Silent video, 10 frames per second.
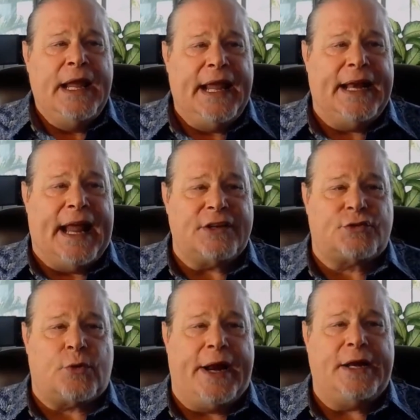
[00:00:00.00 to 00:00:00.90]
It has
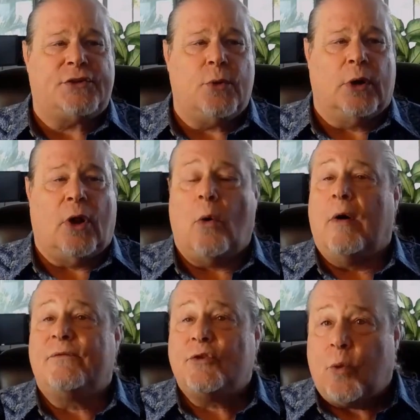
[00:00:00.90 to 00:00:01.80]
traded to a low
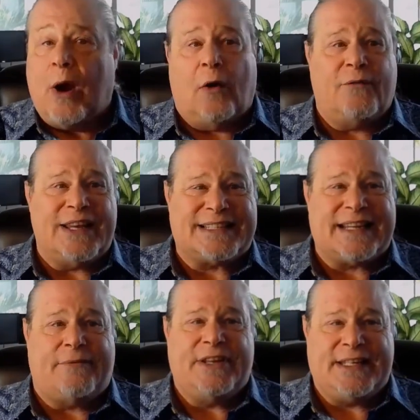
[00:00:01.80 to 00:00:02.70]
of
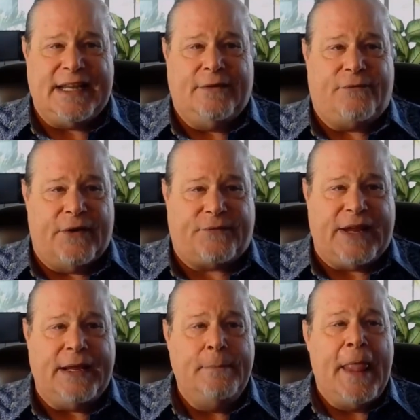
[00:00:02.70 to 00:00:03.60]

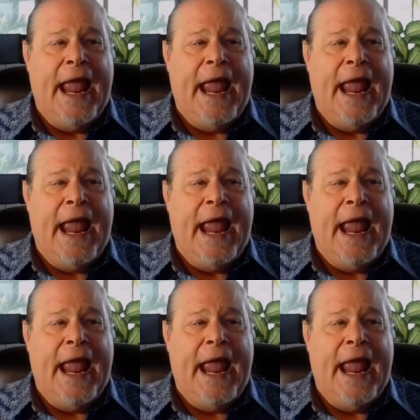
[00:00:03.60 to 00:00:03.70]
$12.1750